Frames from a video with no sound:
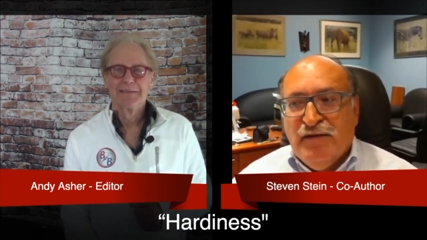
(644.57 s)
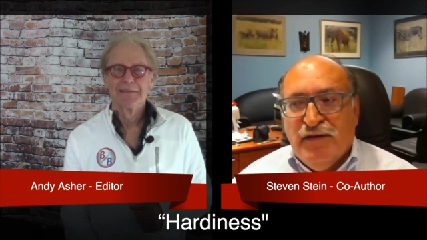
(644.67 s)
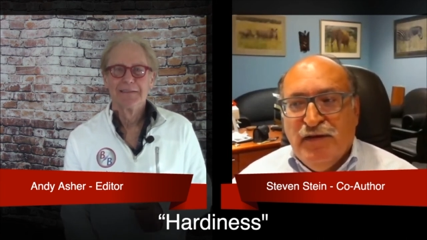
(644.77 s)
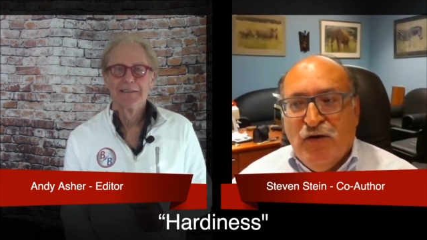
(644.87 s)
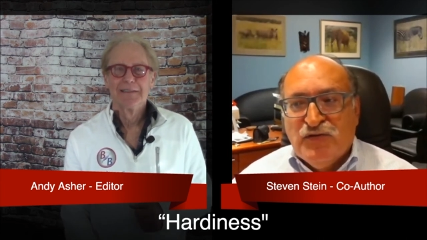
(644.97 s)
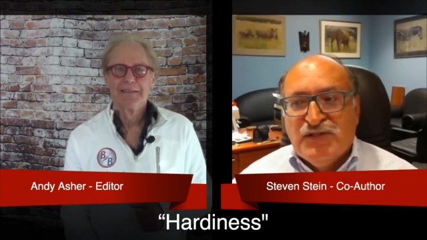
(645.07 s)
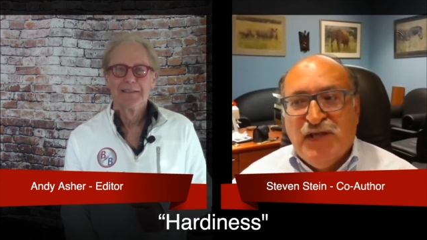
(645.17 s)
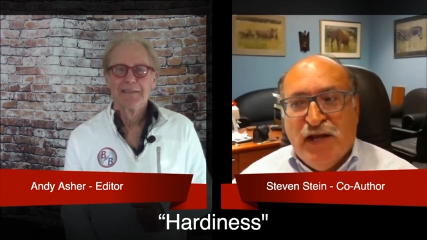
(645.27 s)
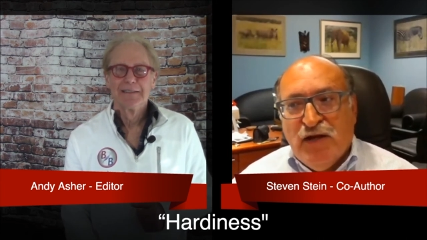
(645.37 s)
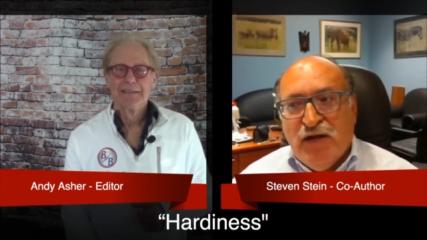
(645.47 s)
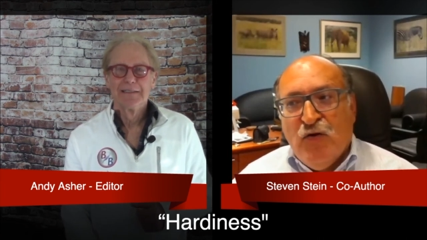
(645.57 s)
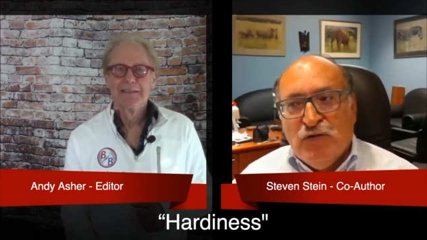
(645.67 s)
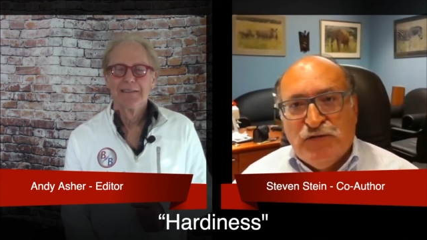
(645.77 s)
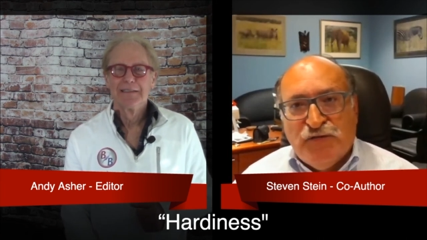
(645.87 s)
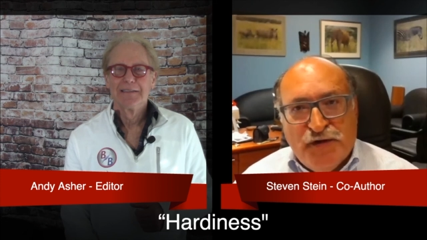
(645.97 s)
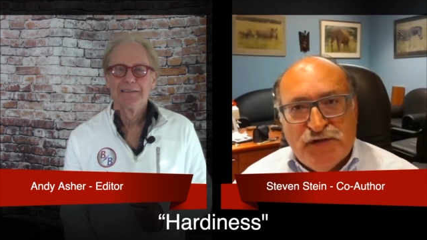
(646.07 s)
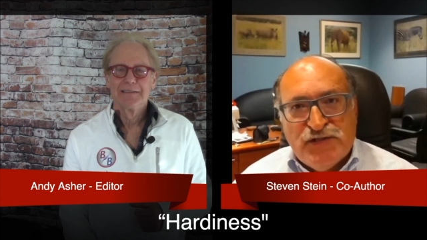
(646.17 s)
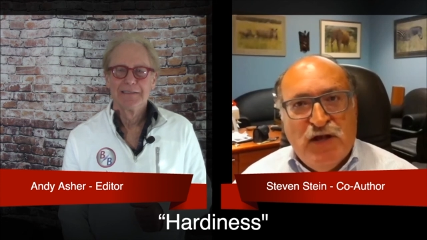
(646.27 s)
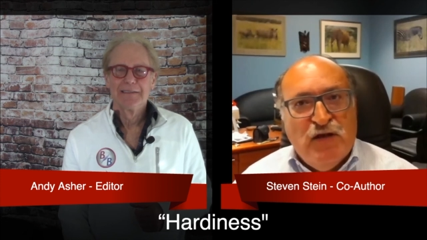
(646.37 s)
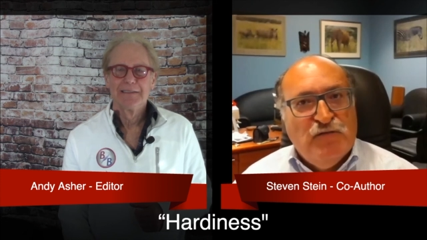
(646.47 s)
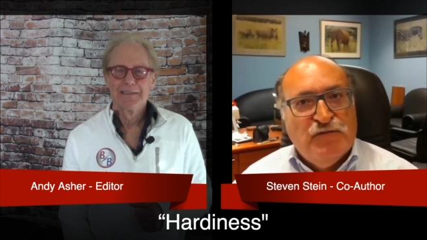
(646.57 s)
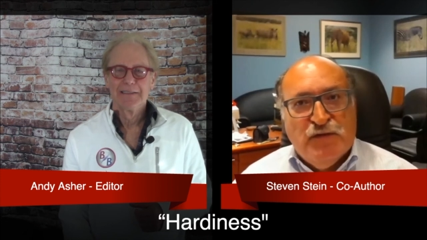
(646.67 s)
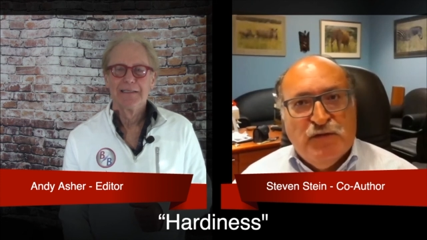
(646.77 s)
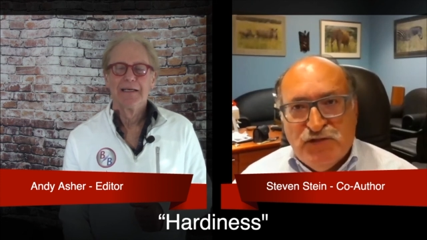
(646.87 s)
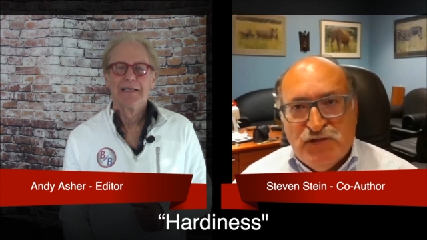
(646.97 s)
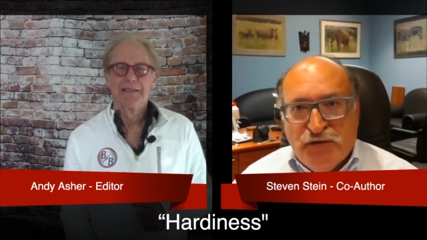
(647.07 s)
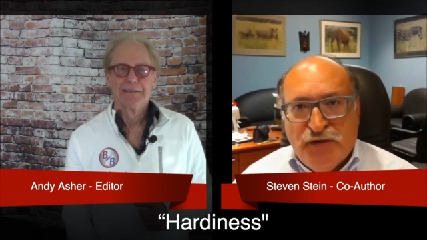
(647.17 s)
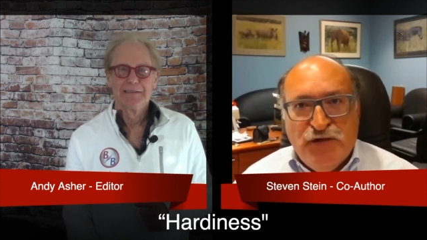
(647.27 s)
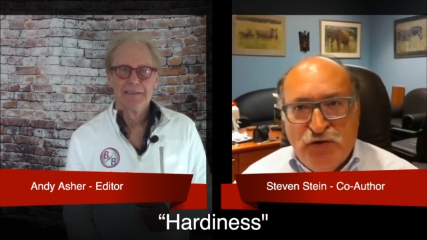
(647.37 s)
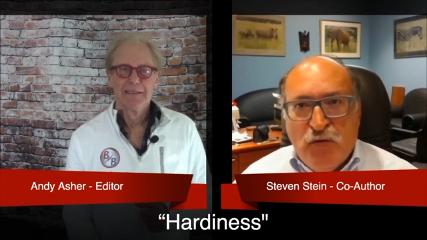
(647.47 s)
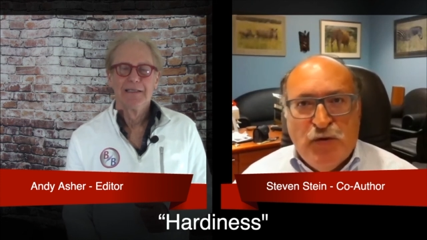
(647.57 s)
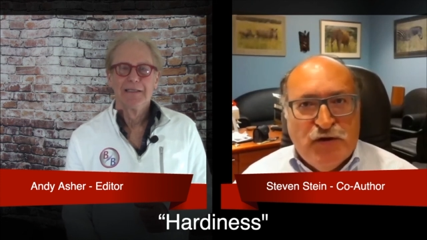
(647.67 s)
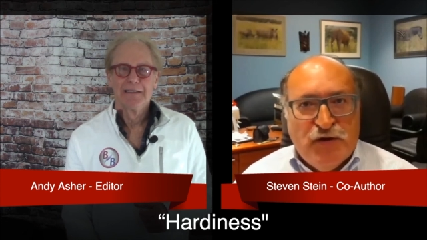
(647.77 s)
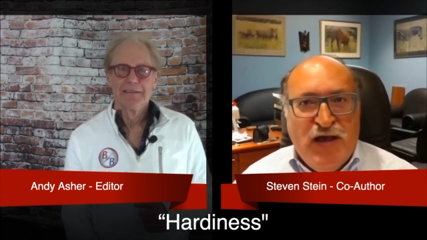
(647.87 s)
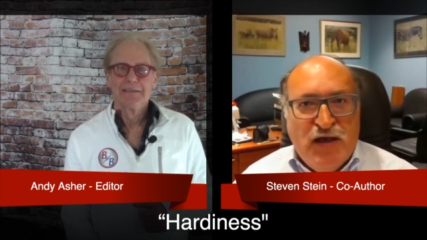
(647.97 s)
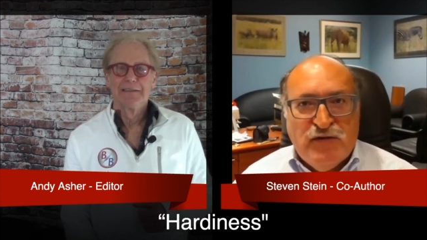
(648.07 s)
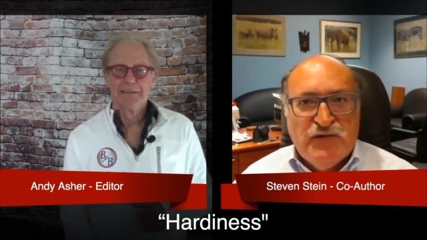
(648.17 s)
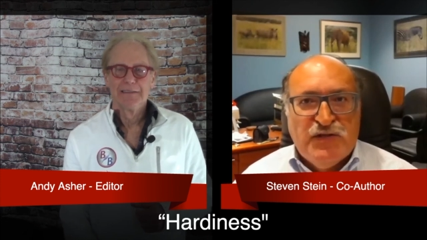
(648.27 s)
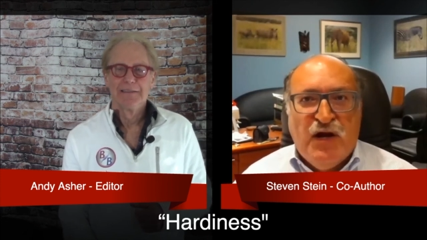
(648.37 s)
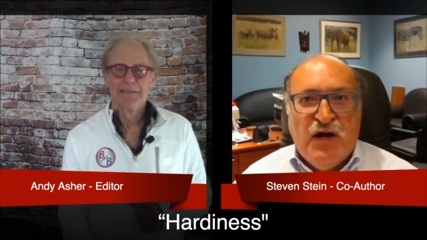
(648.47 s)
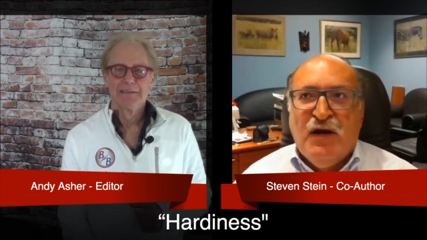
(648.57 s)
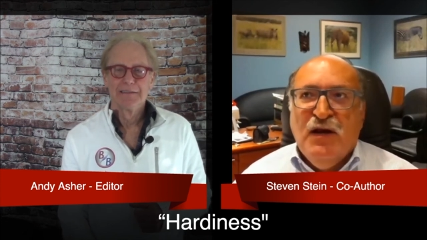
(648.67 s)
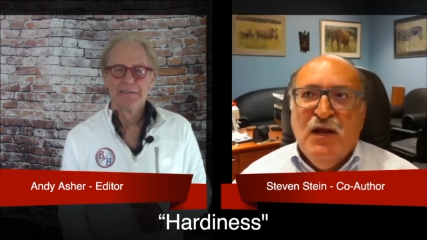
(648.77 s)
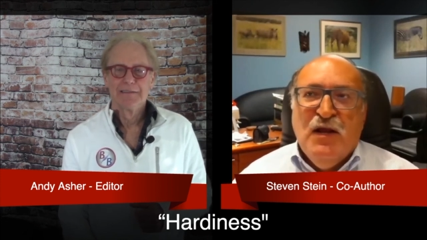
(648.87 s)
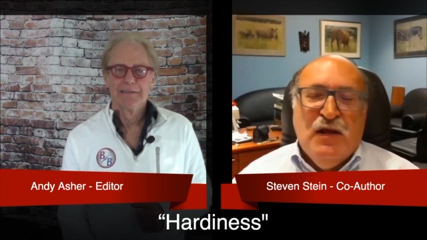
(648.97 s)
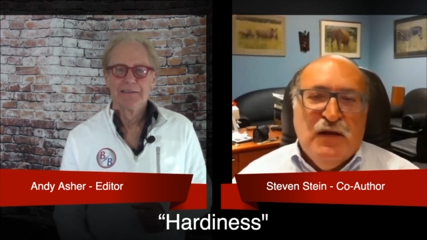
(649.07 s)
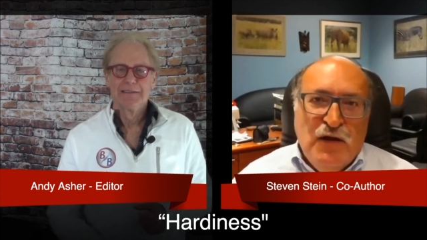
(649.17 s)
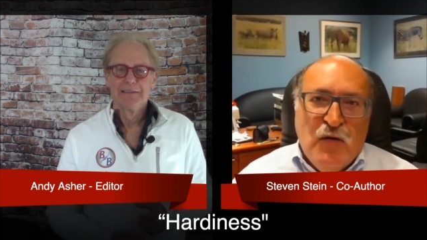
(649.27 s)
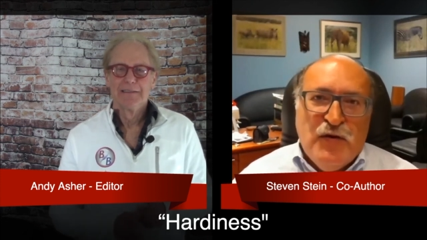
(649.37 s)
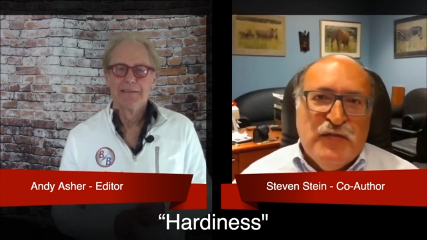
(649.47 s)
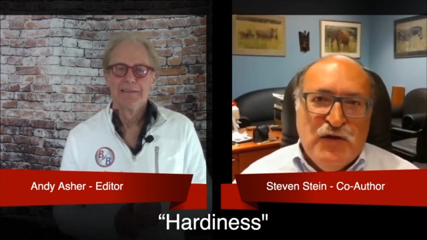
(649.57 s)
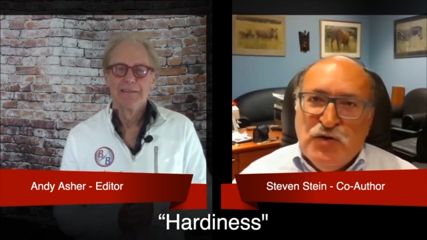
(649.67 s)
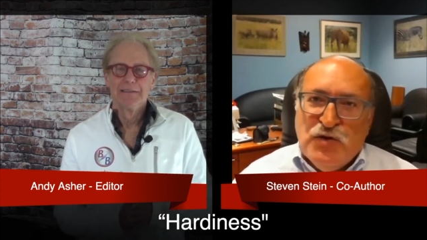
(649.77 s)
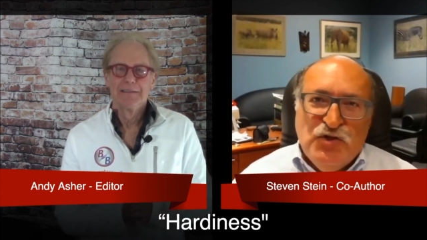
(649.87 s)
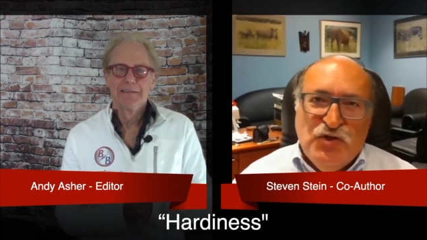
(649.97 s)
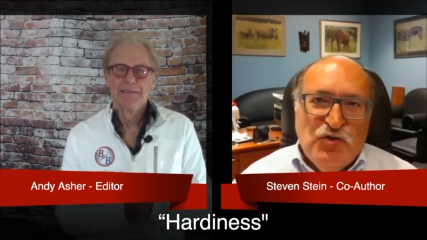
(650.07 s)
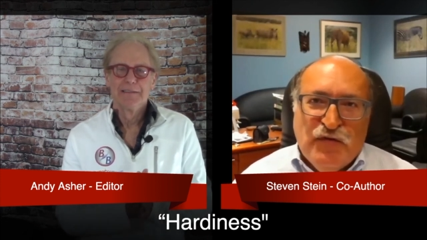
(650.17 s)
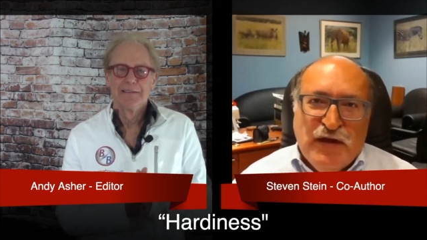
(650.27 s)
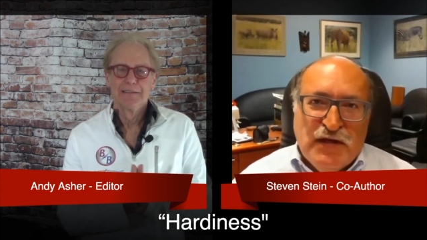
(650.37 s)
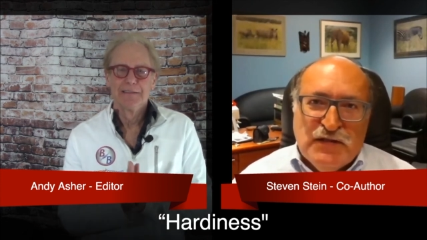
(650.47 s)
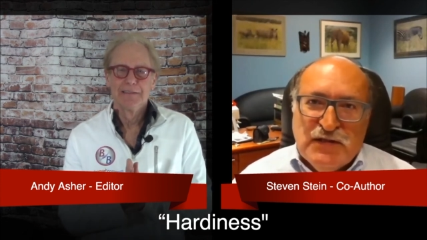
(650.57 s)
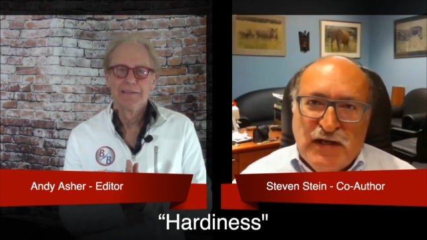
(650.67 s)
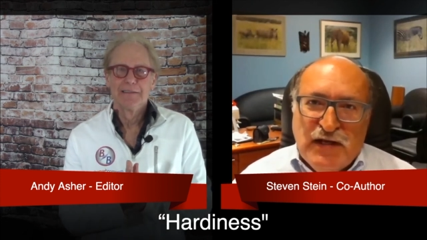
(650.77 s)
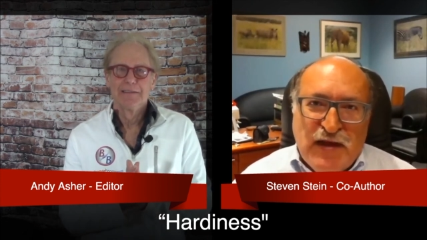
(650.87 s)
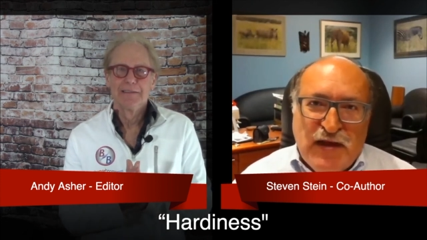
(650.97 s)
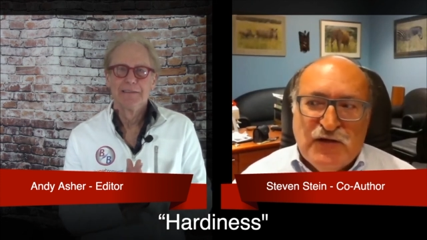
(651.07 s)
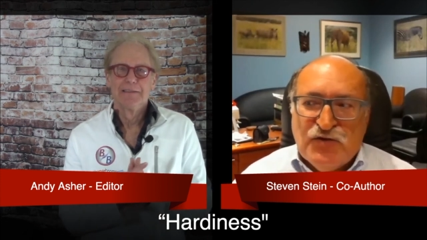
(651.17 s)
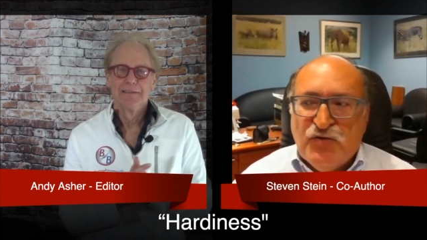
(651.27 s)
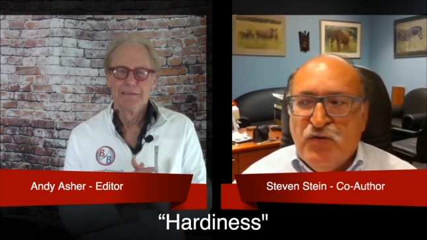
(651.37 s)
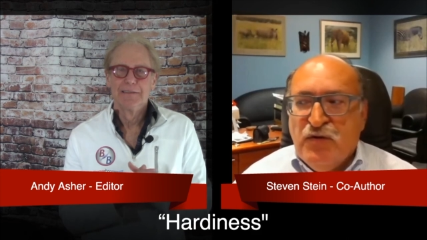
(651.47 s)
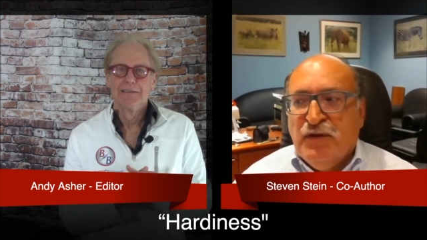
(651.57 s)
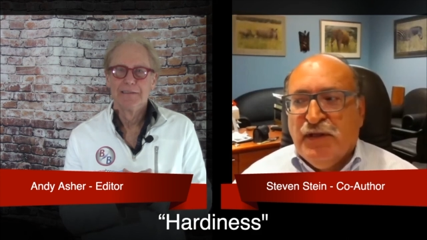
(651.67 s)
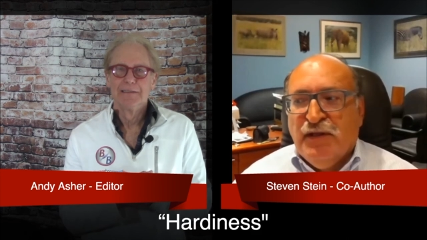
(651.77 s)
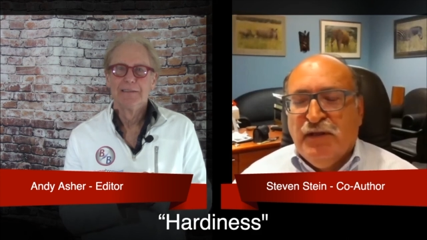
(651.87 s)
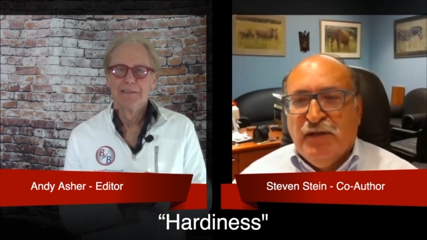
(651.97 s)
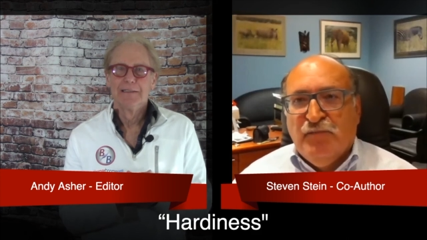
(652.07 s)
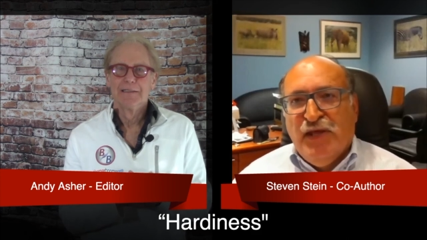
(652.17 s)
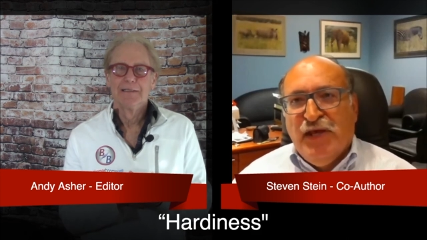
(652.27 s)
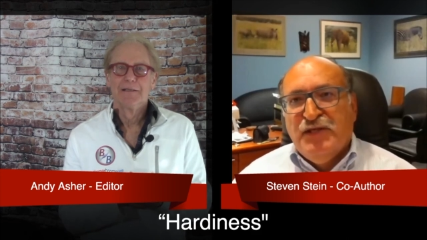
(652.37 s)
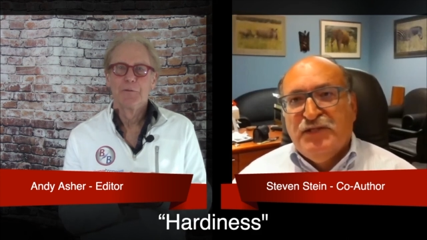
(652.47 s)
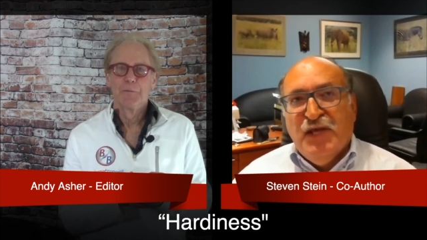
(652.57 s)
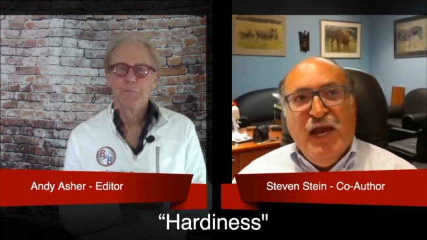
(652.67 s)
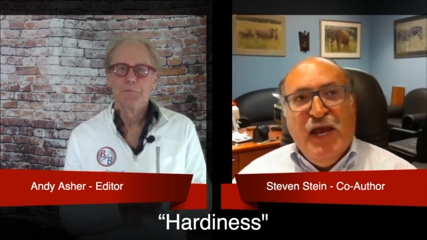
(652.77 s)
Speaker 1: You know, setting goals for yourself, ensuring you know what your values are, knowing that you can do things, getting that control in place,